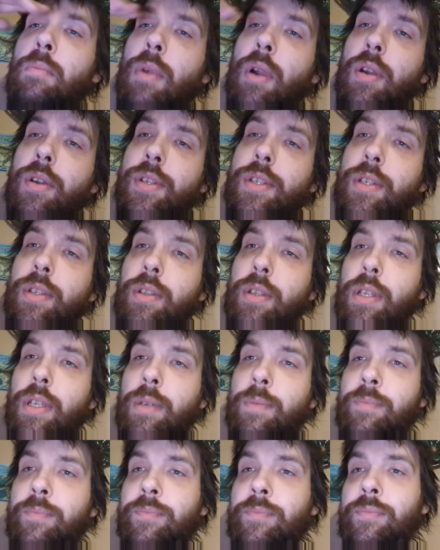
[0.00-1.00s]

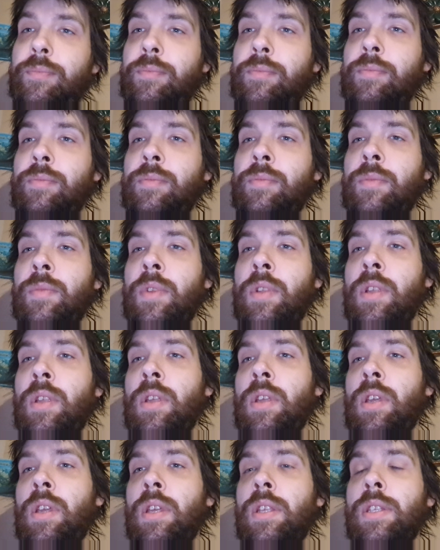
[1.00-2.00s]
Personally,
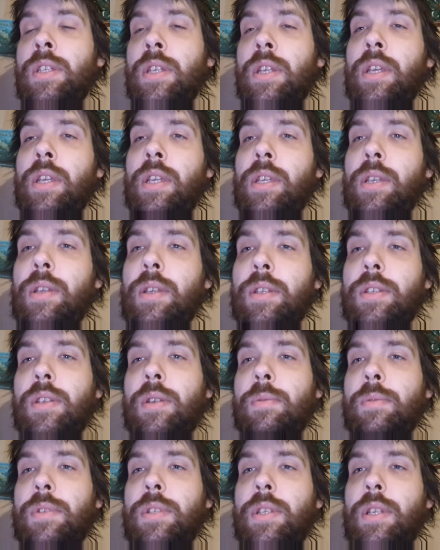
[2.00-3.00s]
it's
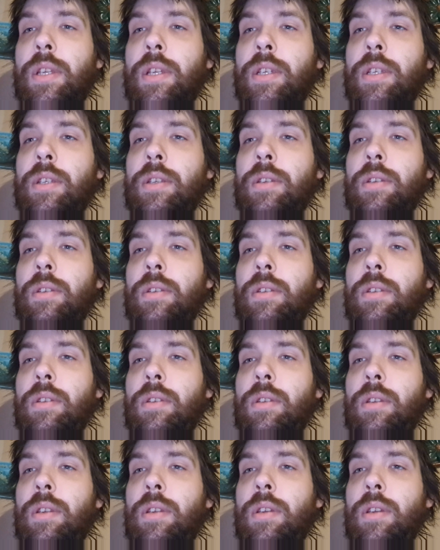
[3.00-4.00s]
almost like,
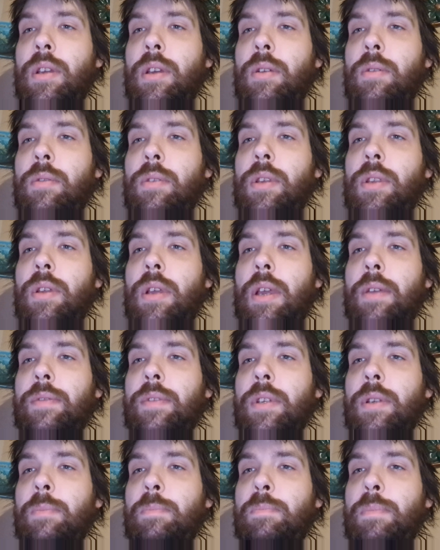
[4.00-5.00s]
you have
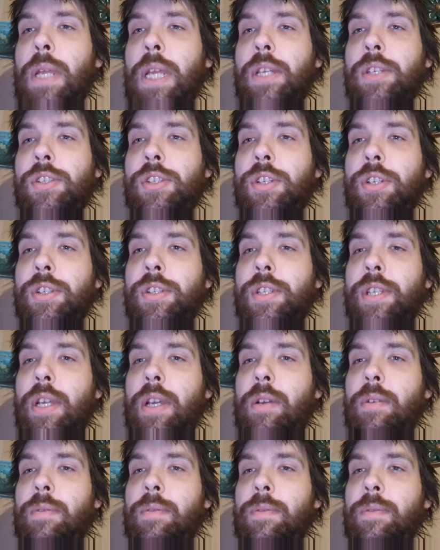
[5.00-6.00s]
to pinch
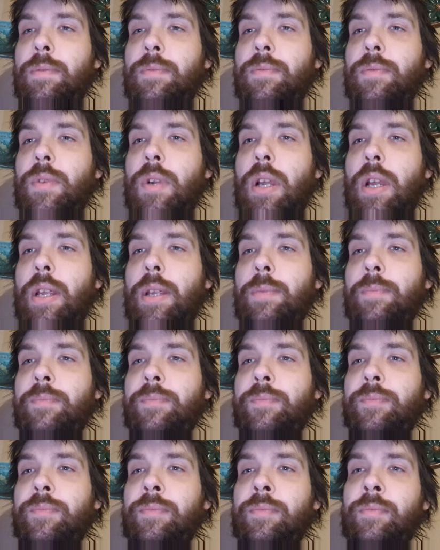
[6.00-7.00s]
yourself, right?
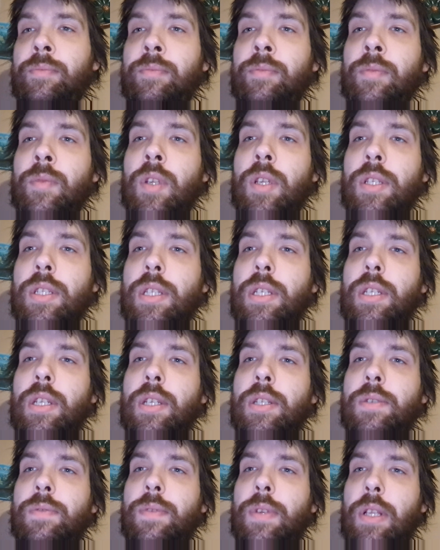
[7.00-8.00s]
Because it
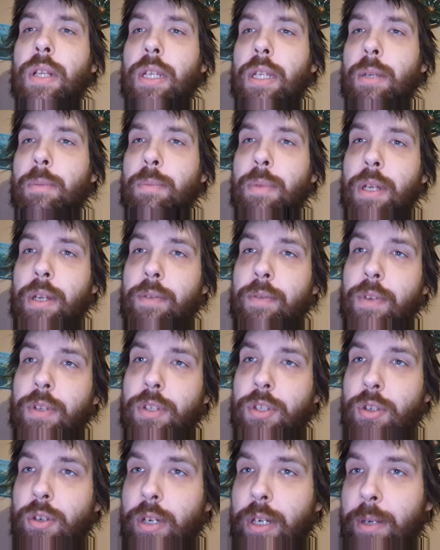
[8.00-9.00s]
does feel like a bit of a
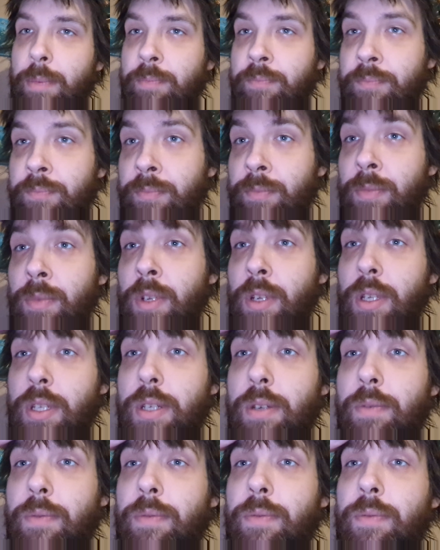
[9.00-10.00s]
dream.
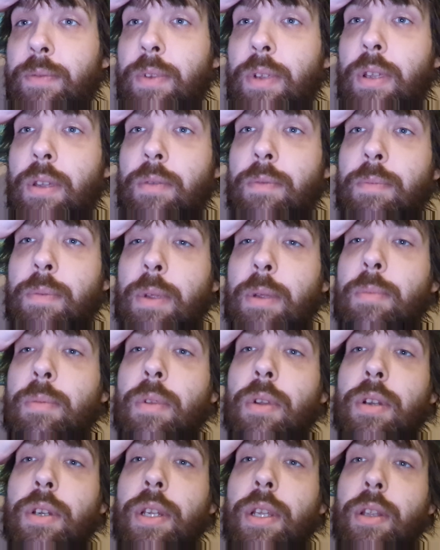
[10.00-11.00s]
Because if
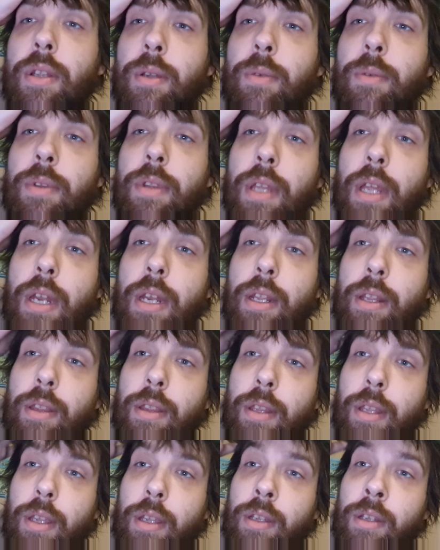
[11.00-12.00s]
people are dealing with
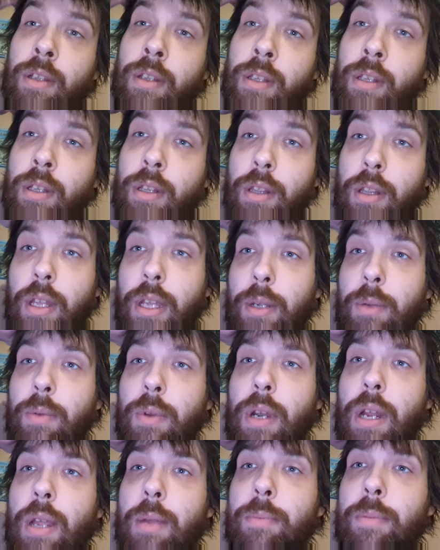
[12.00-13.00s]
anything like
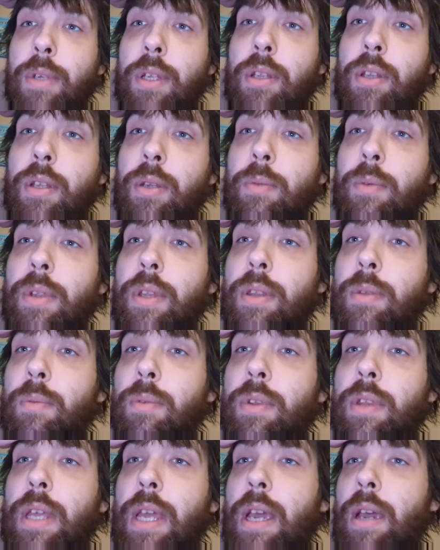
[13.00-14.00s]
what I'm dealing
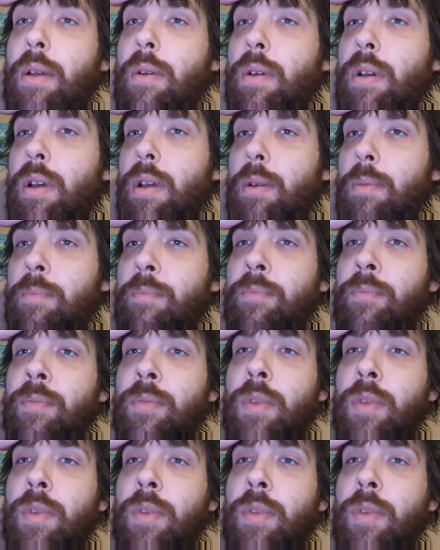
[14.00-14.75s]
with how